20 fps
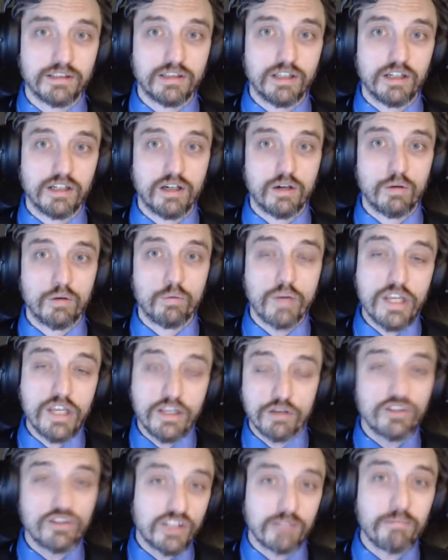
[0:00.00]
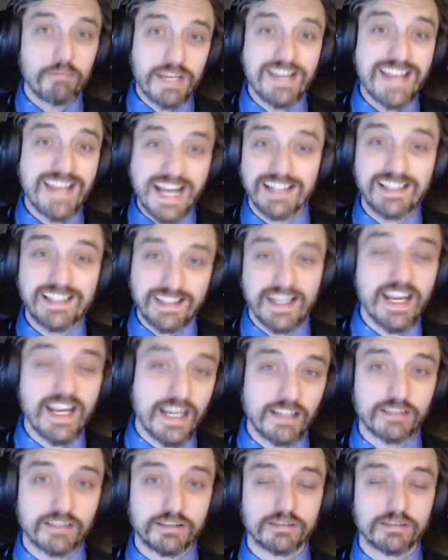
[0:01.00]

What we what, used to be that state.